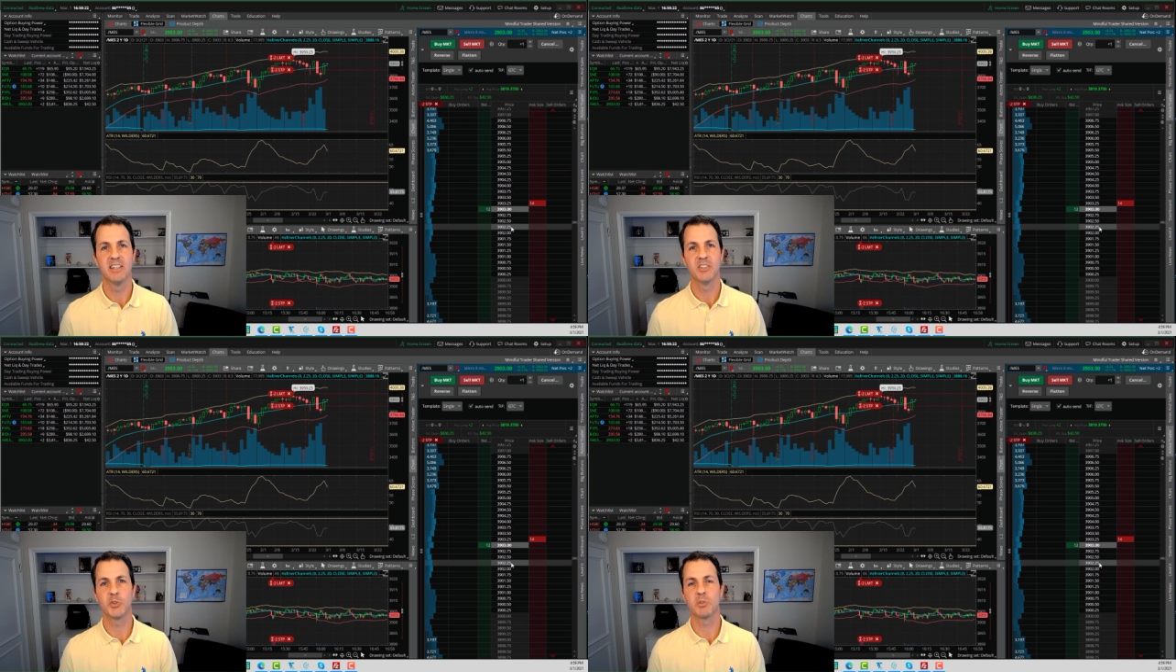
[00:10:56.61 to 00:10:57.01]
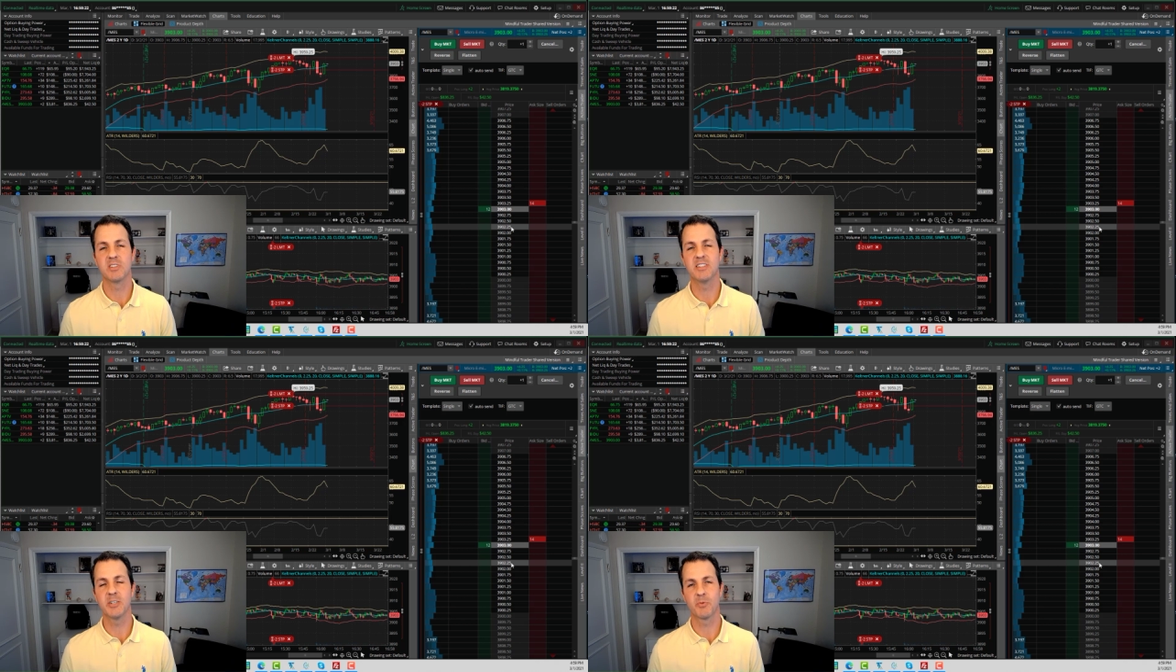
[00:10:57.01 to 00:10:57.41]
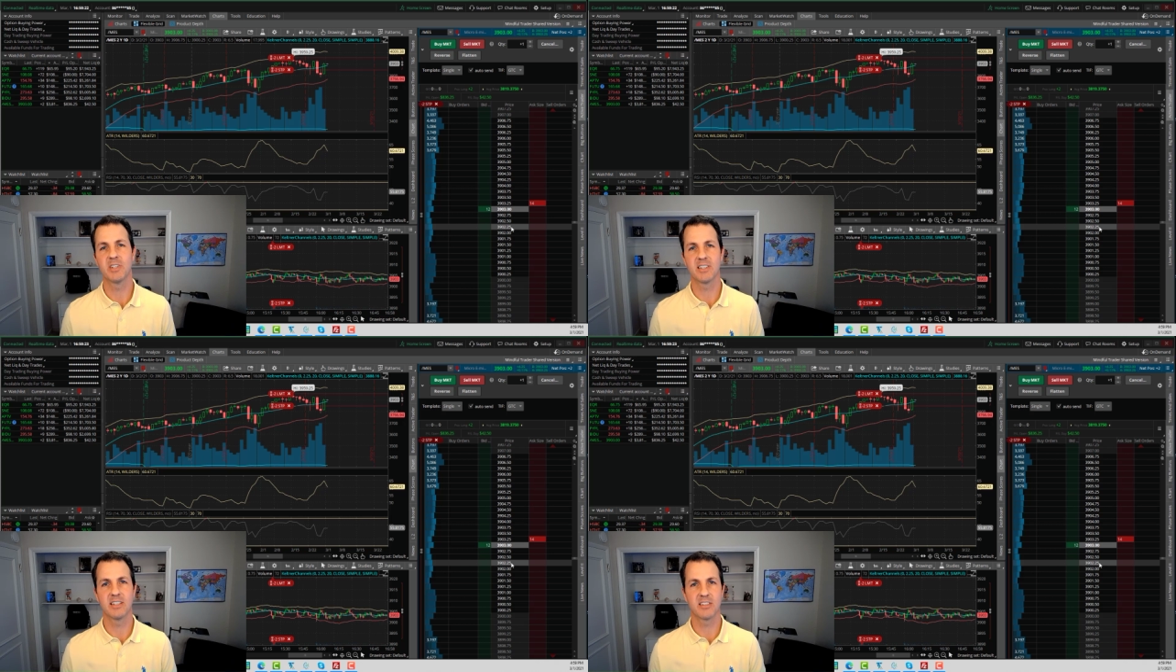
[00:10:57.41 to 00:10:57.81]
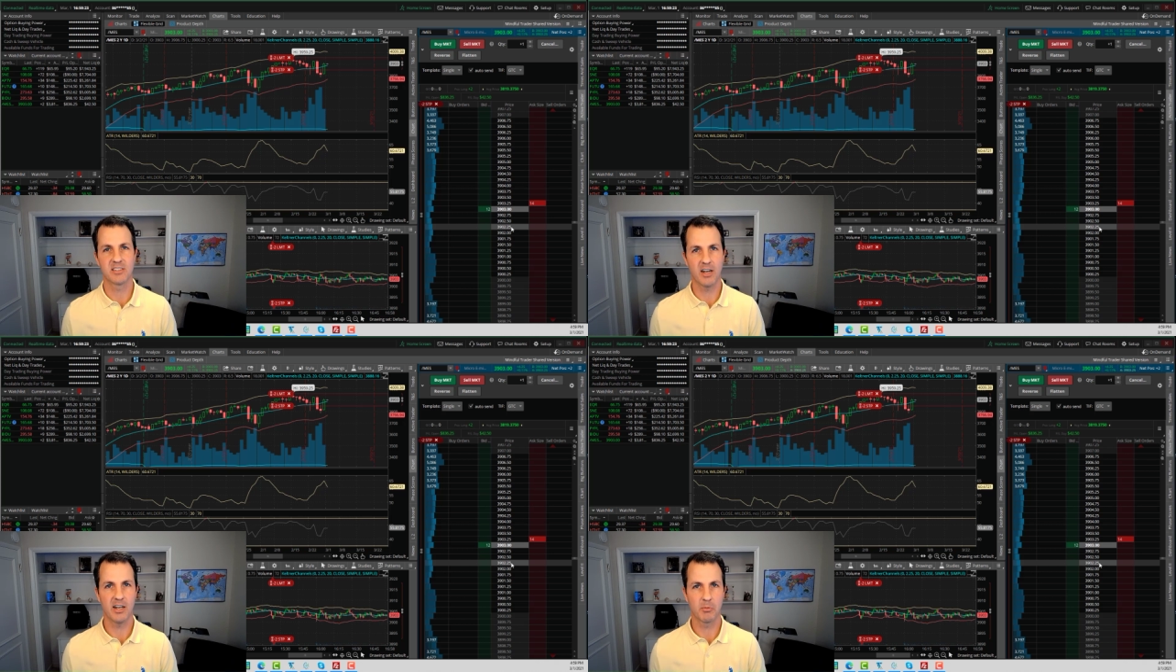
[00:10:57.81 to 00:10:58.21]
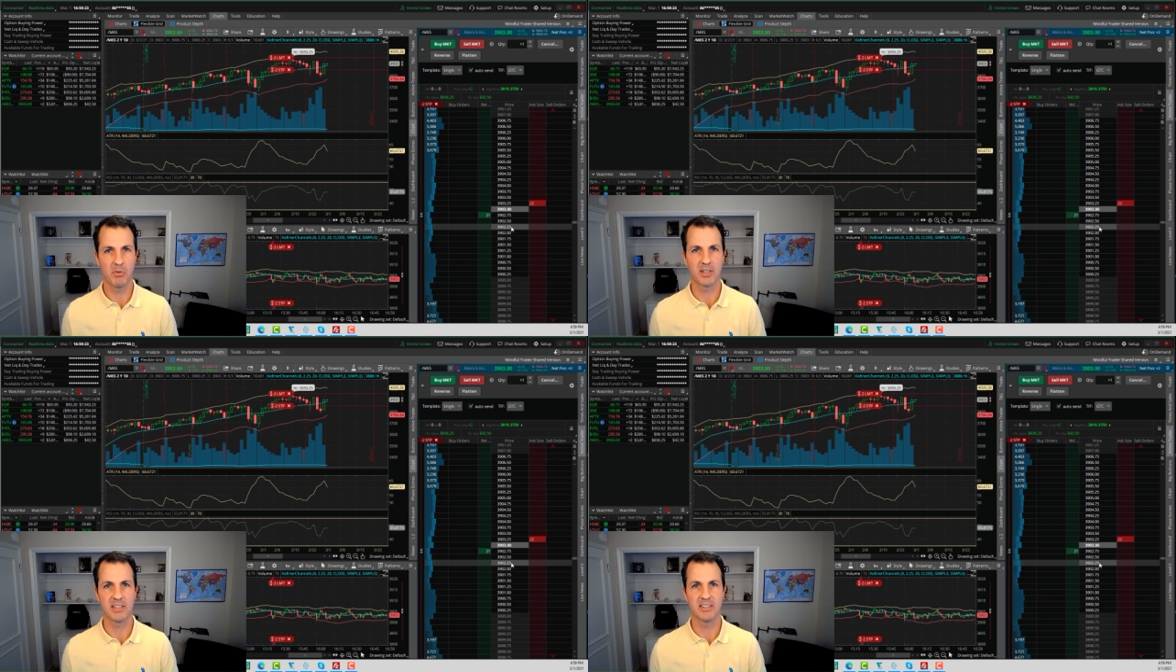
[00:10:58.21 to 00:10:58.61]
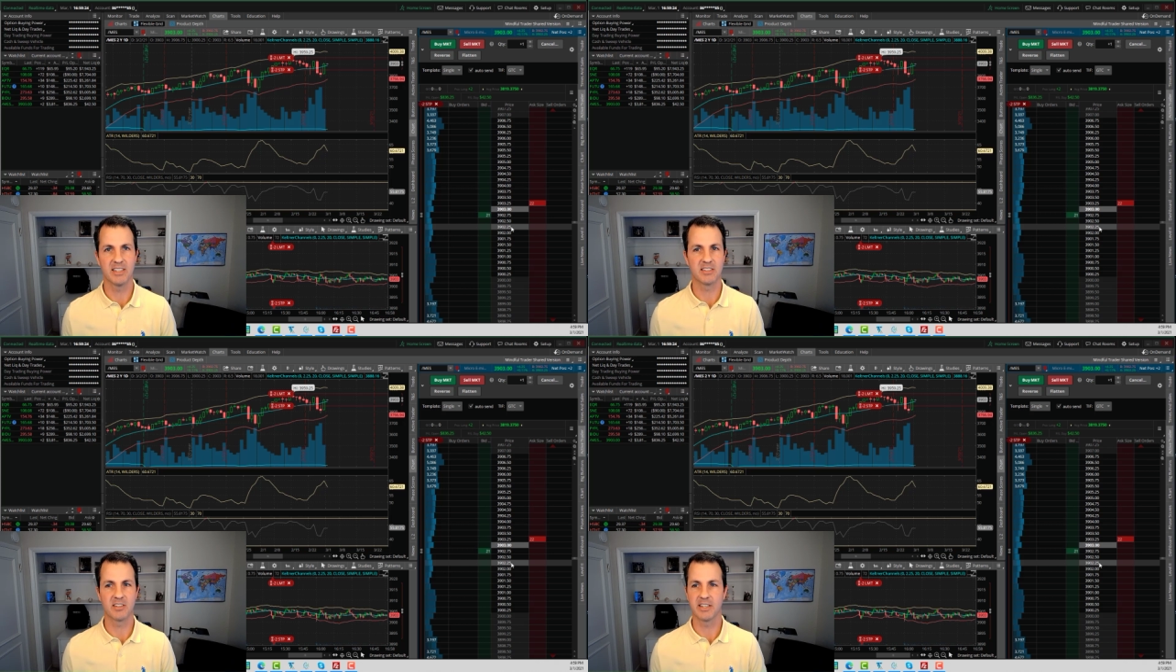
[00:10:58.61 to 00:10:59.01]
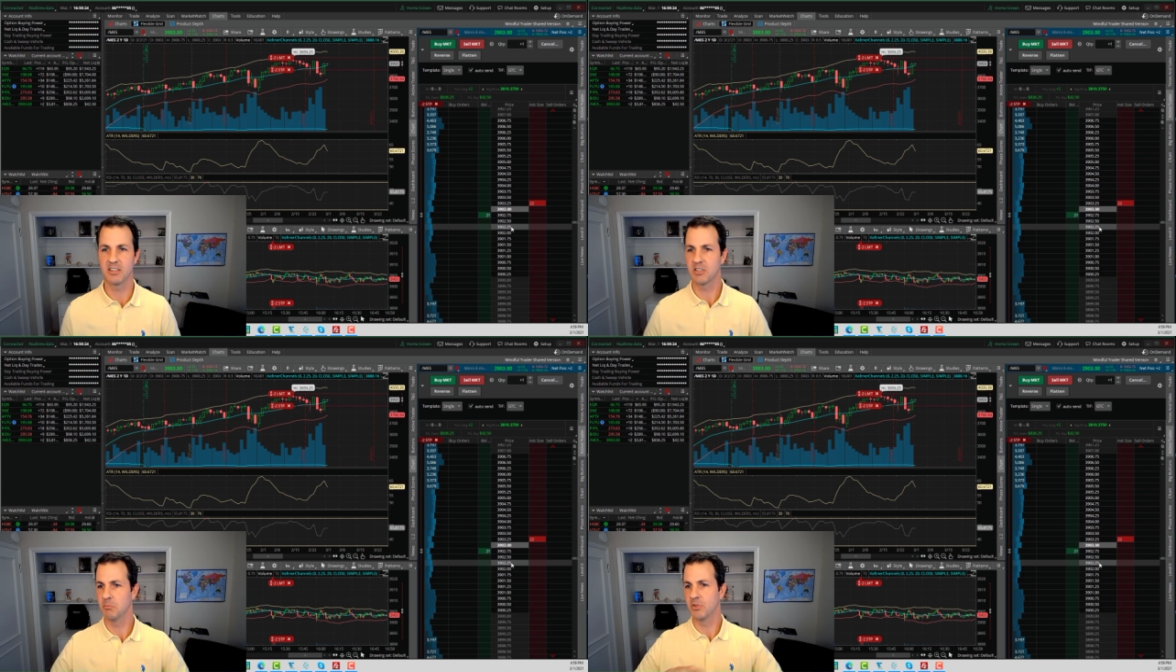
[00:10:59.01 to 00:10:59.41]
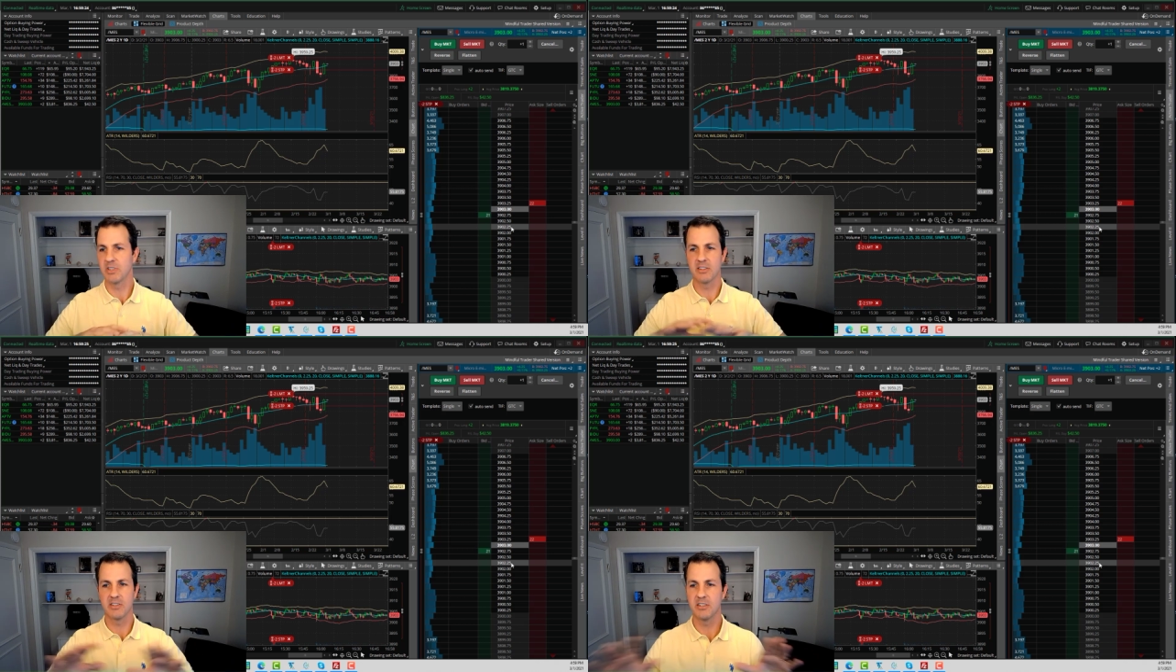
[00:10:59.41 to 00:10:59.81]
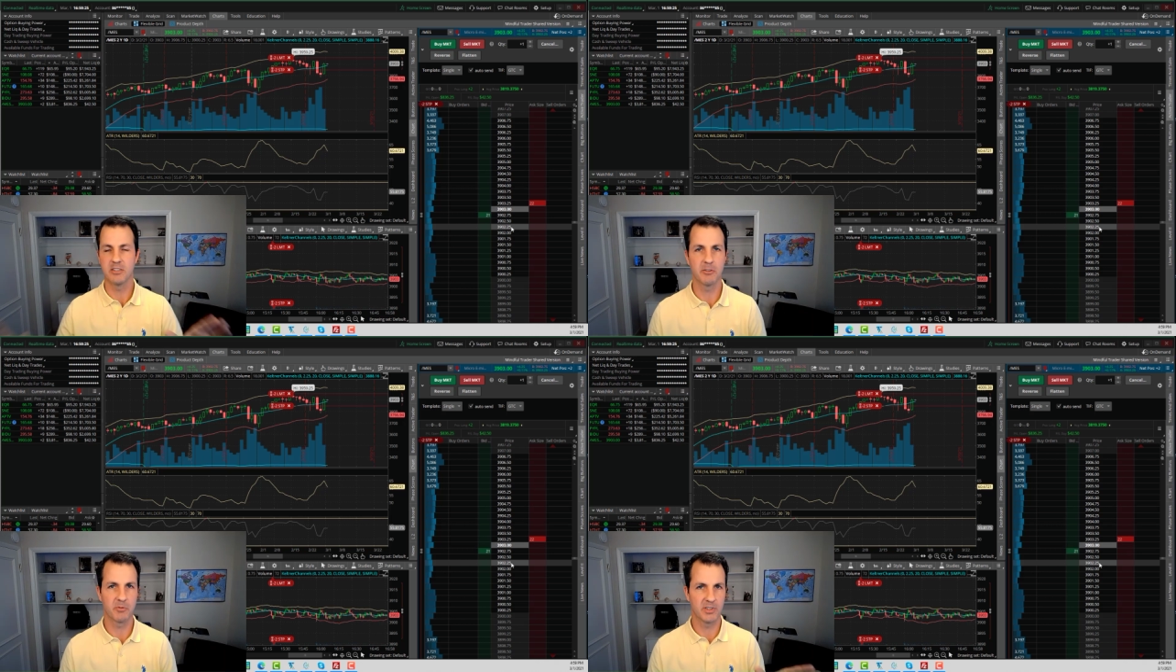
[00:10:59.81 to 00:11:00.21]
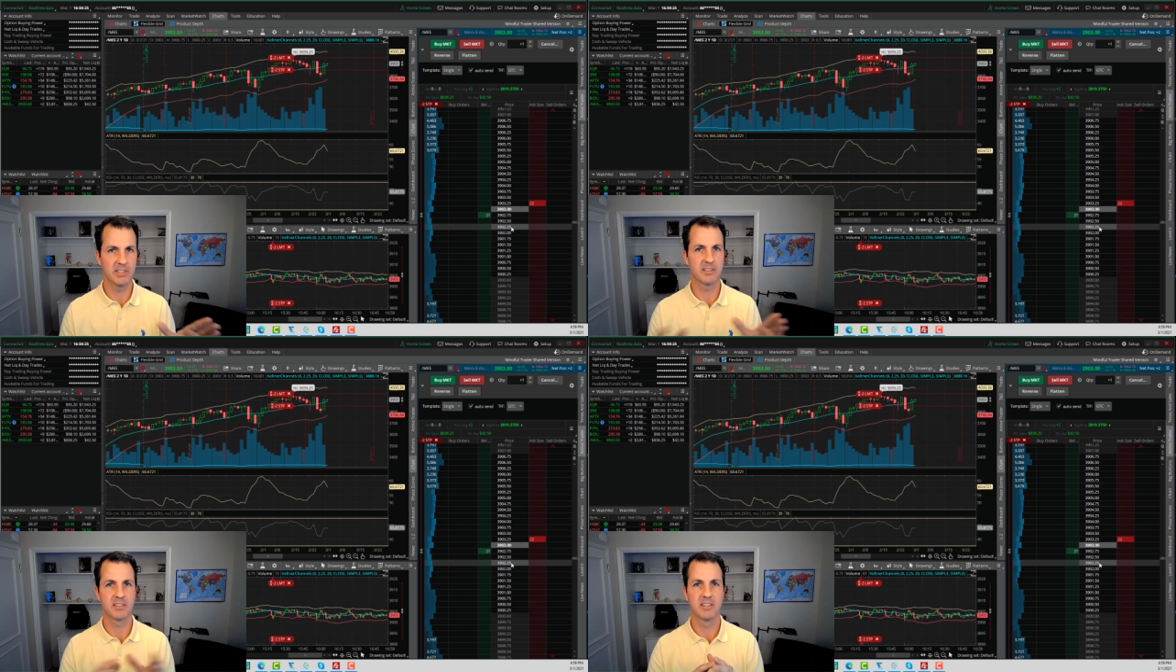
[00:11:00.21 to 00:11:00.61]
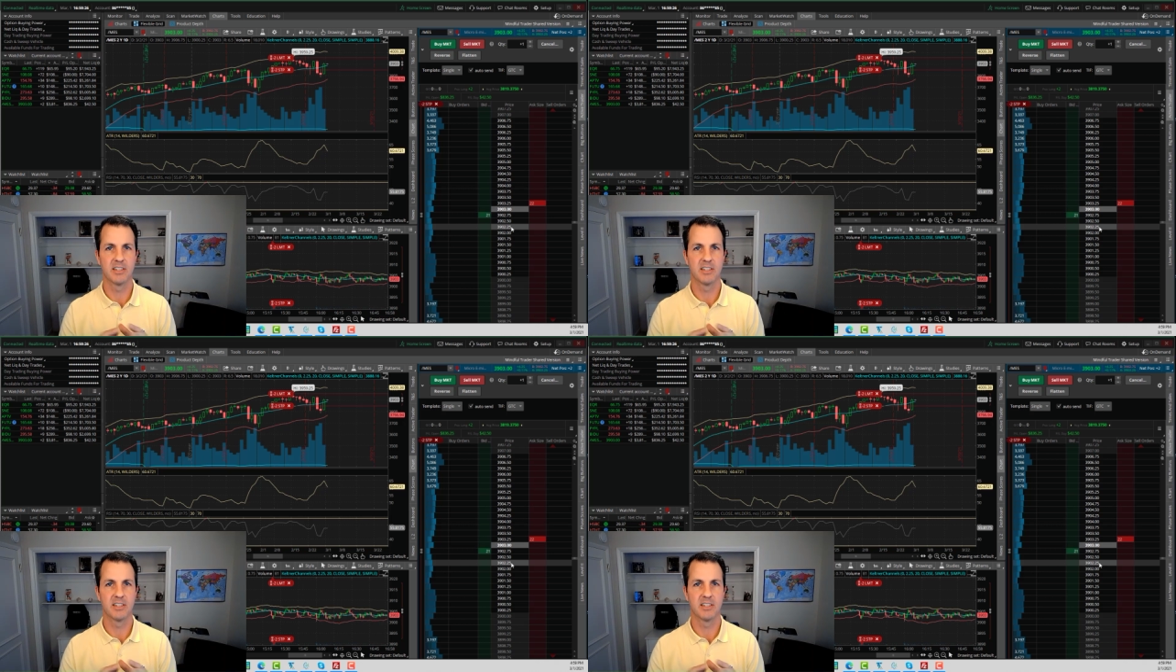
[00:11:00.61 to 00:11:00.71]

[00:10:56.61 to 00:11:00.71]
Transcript: So it's different than the stock market. It's like a completely different